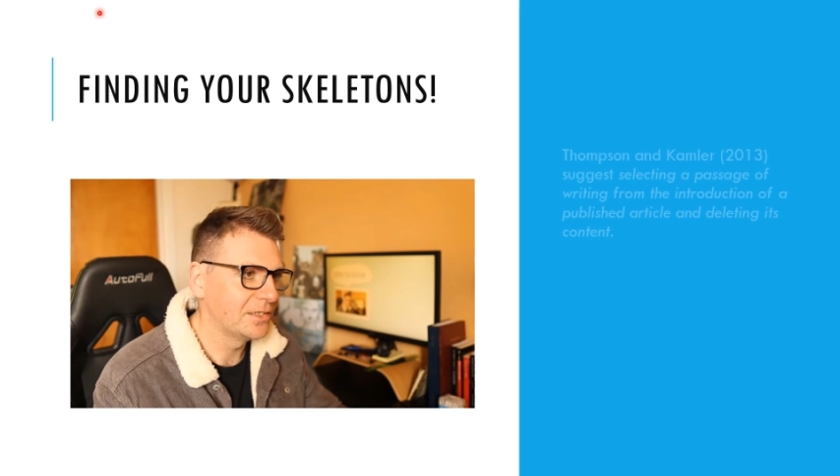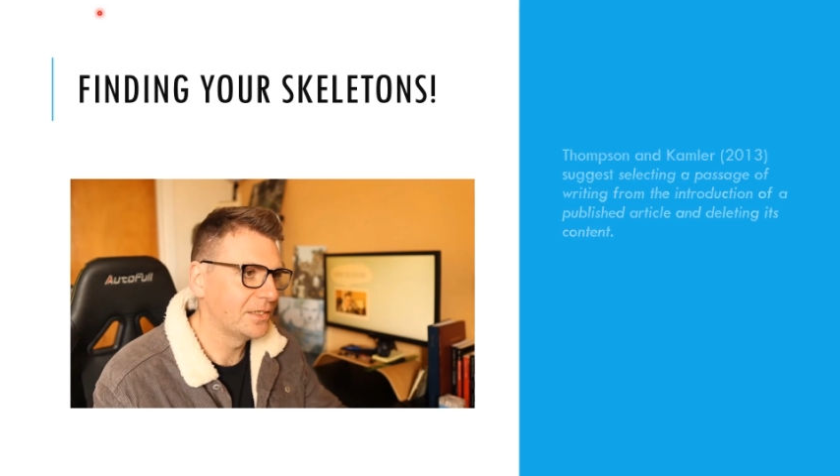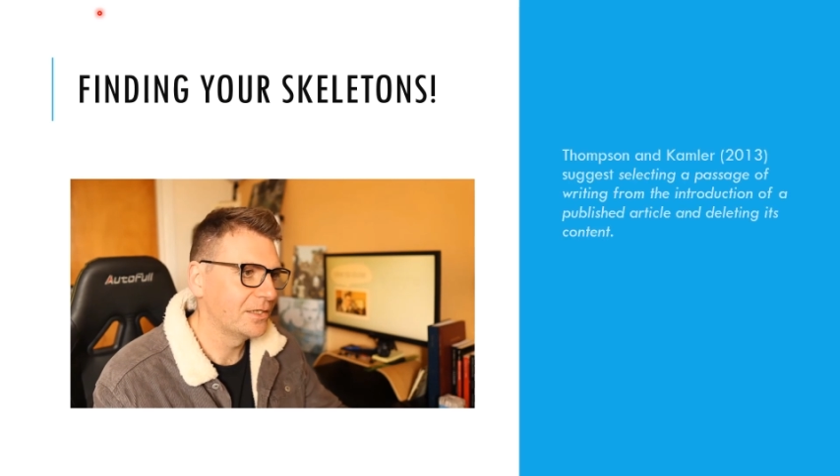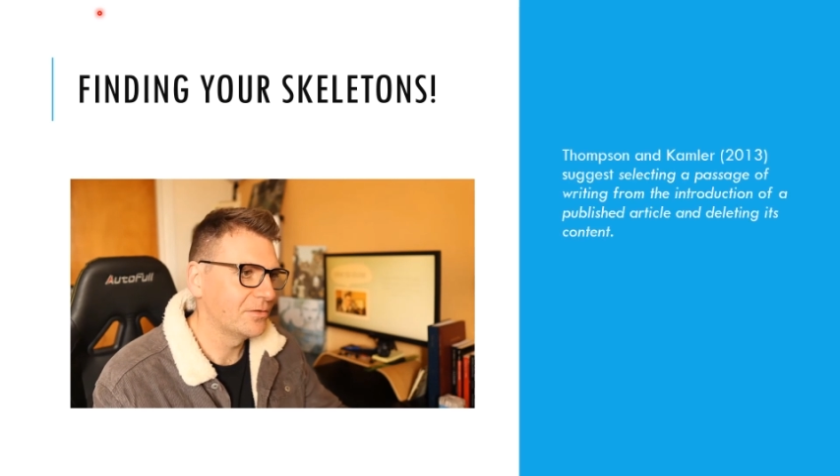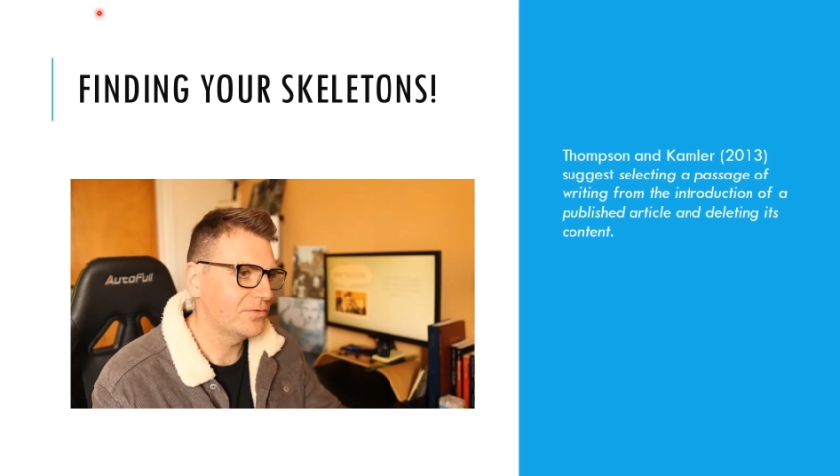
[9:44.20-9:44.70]

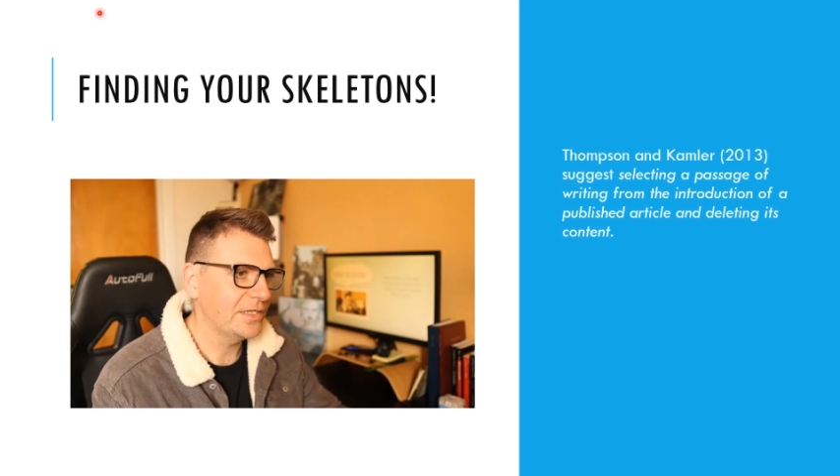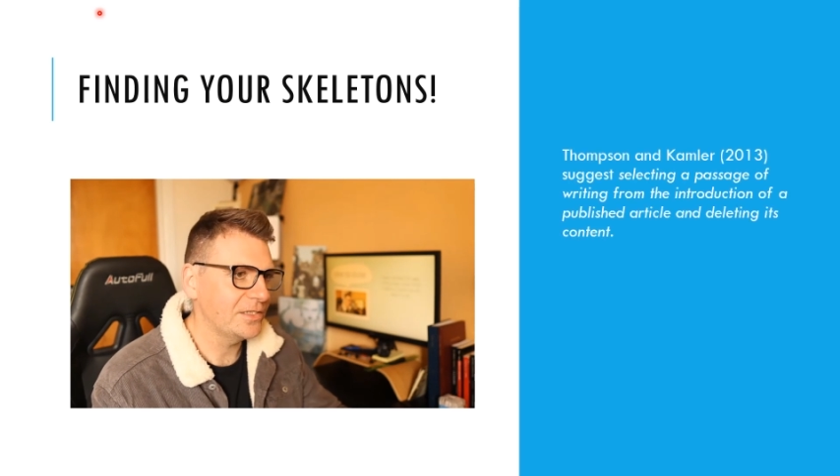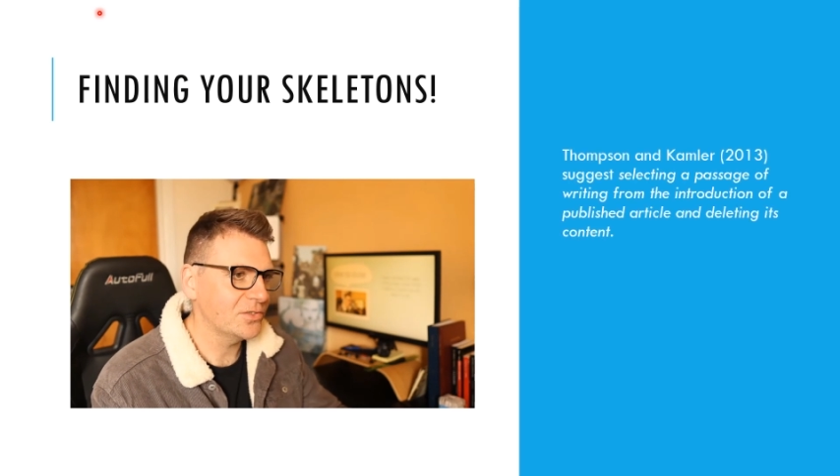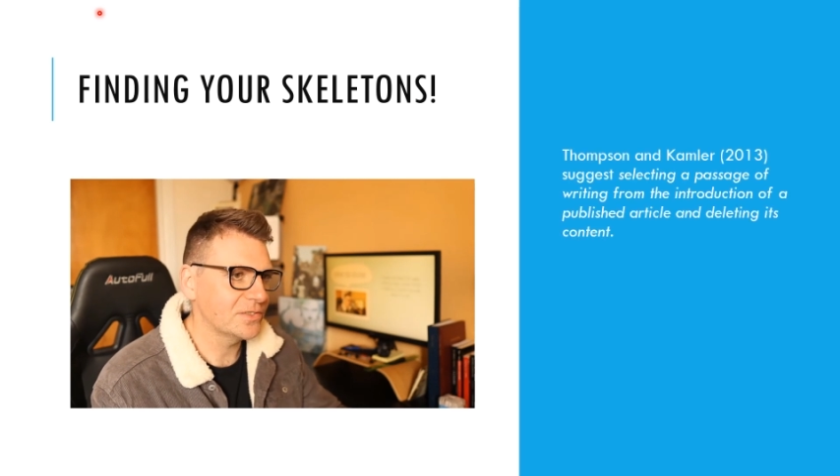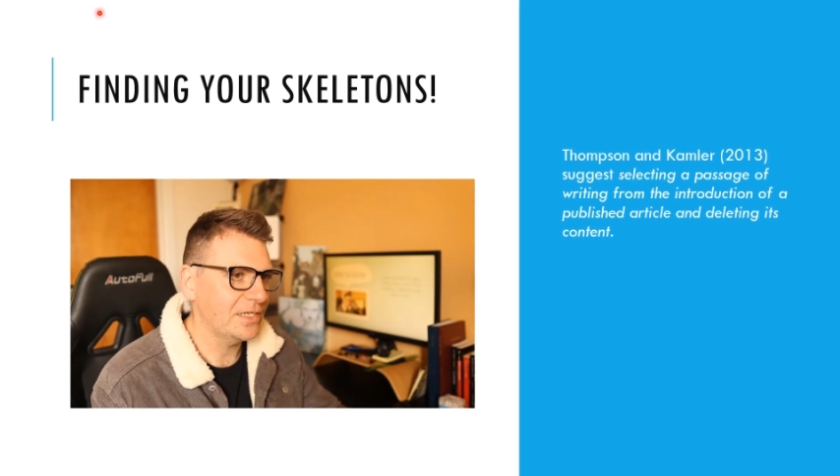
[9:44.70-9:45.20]
Filing
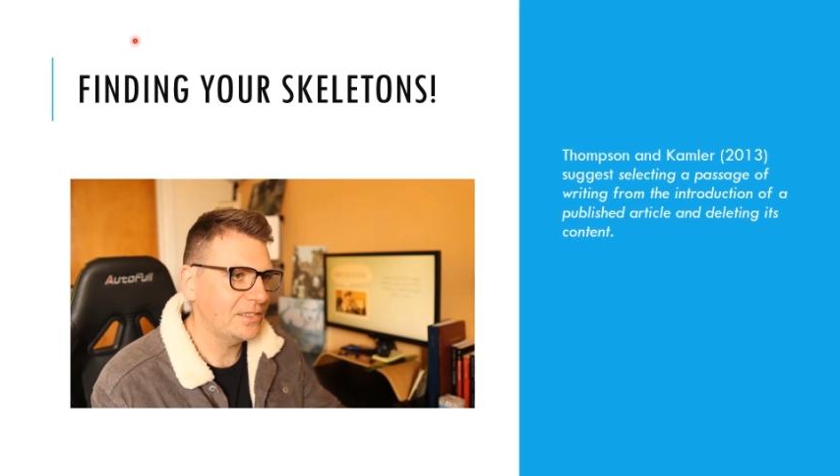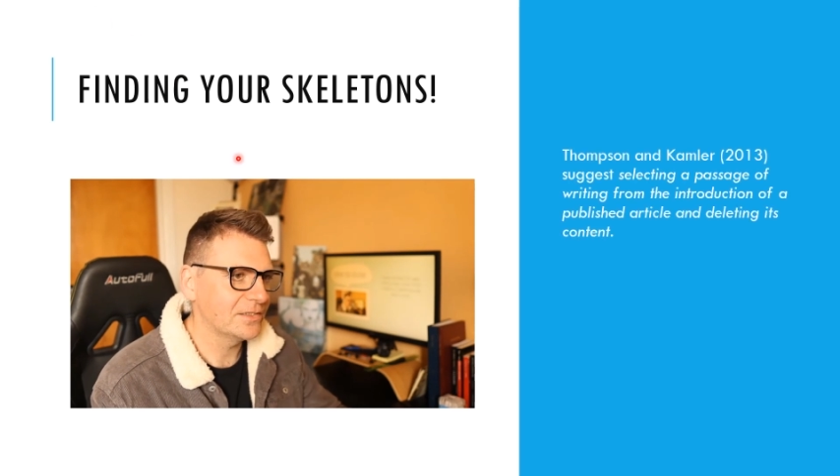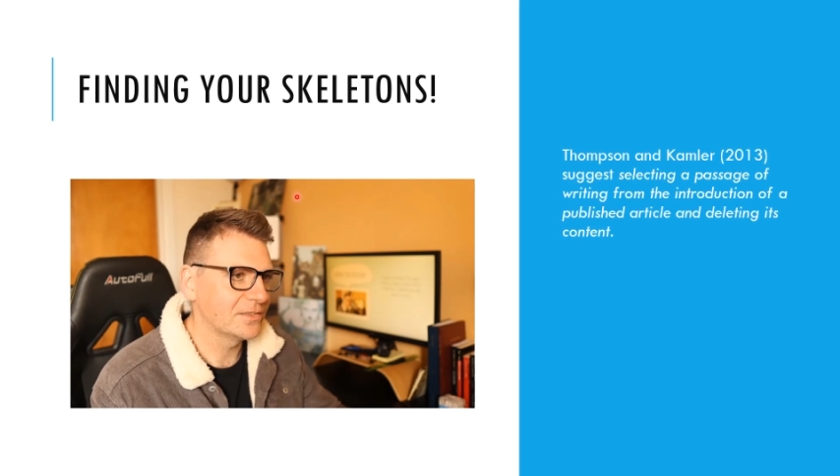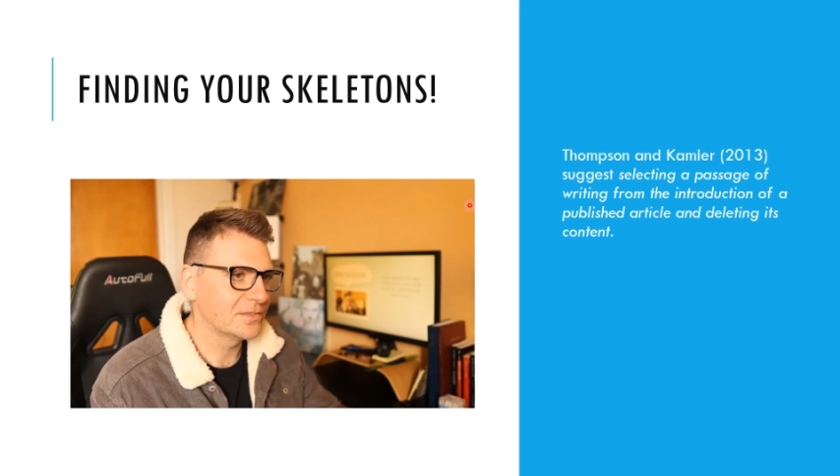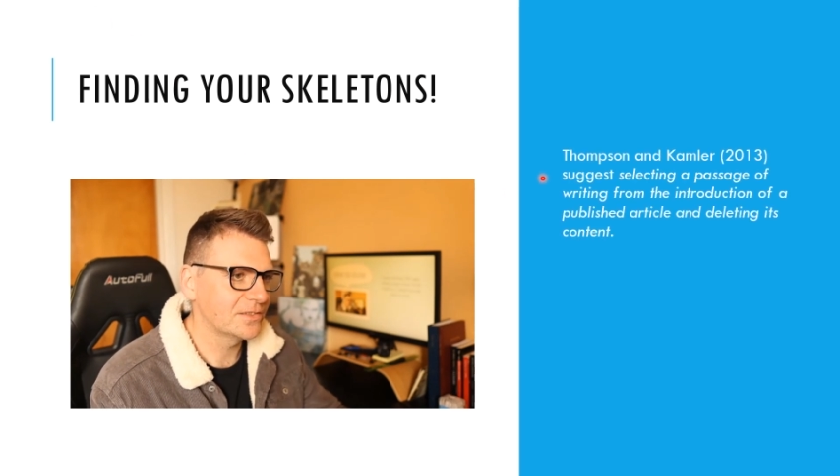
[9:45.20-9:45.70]
your
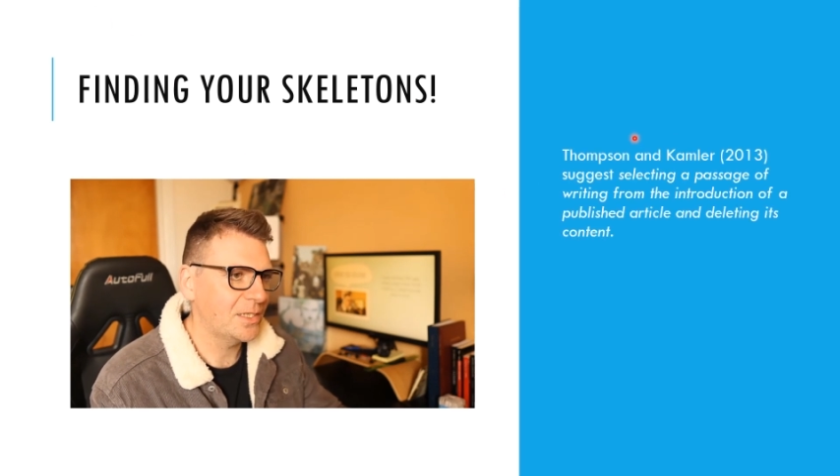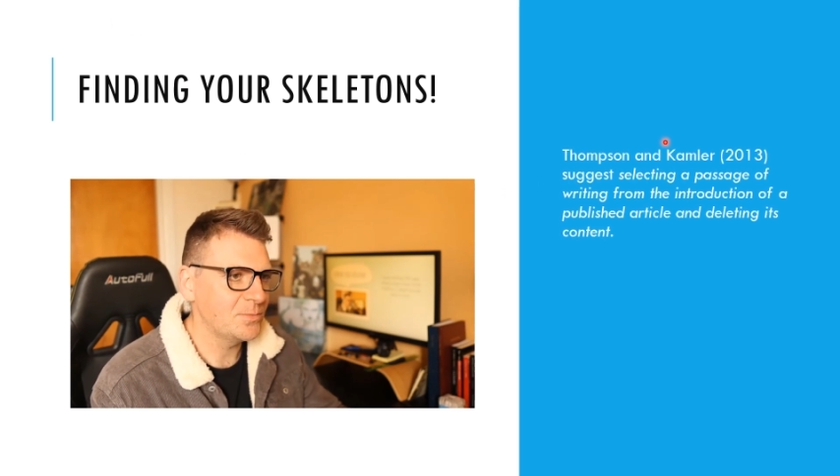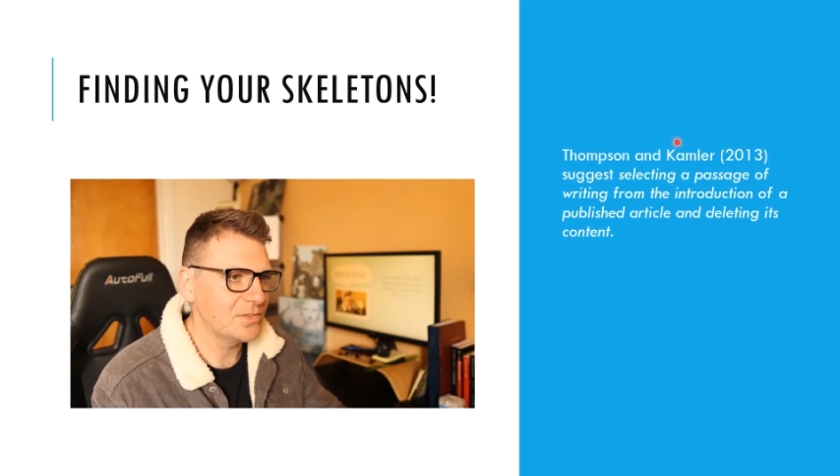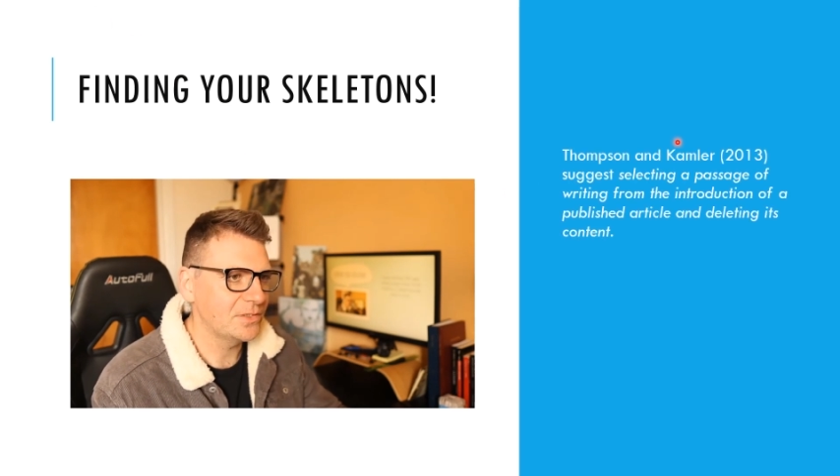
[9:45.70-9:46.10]
skeletons. Thompson